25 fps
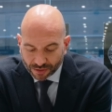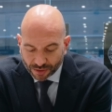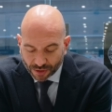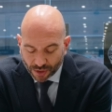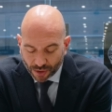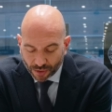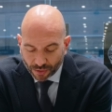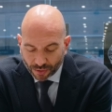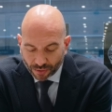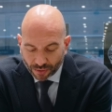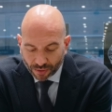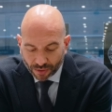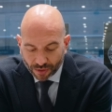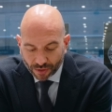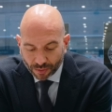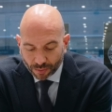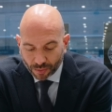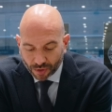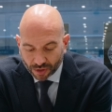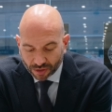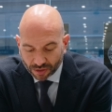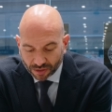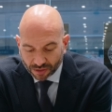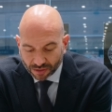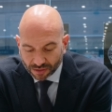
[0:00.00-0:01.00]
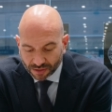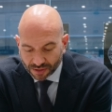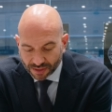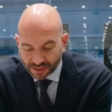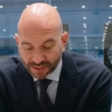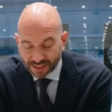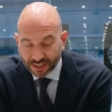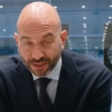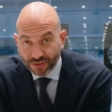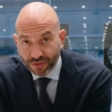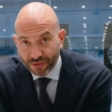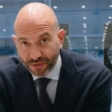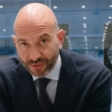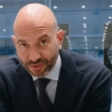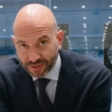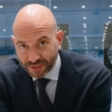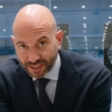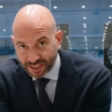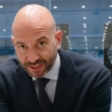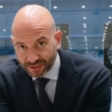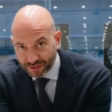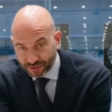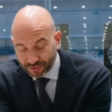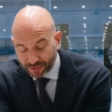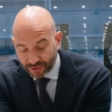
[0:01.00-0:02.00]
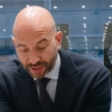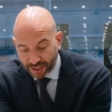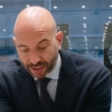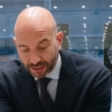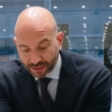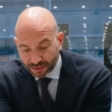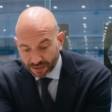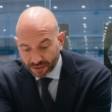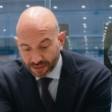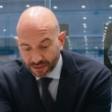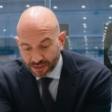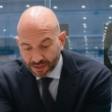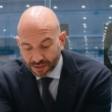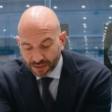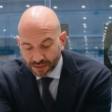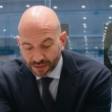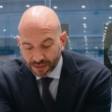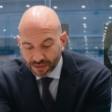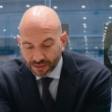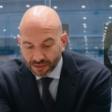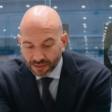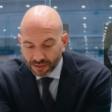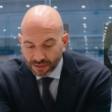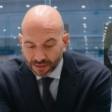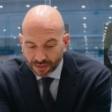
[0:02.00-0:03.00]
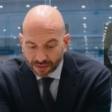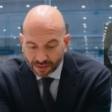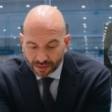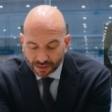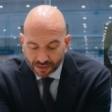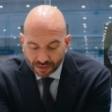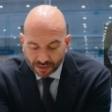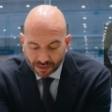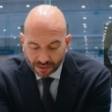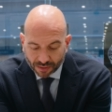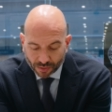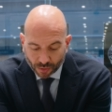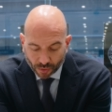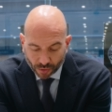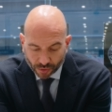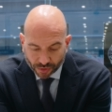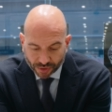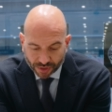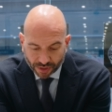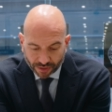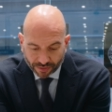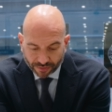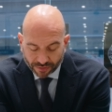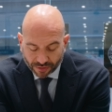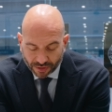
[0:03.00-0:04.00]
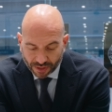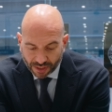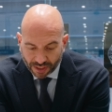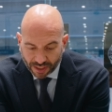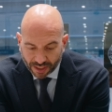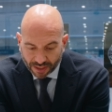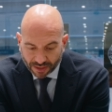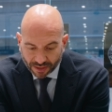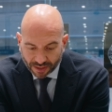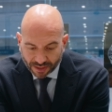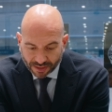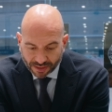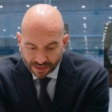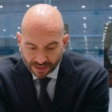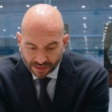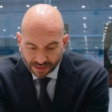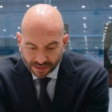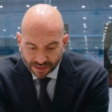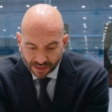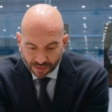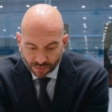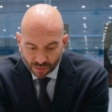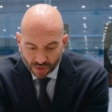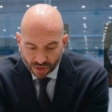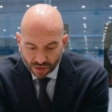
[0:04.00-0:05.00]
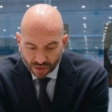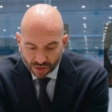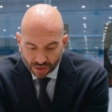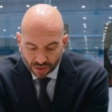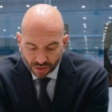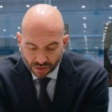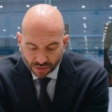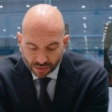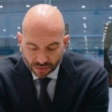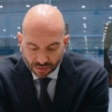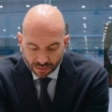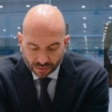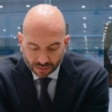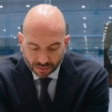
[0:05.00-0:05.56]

so the model 6263, also from the year 1972.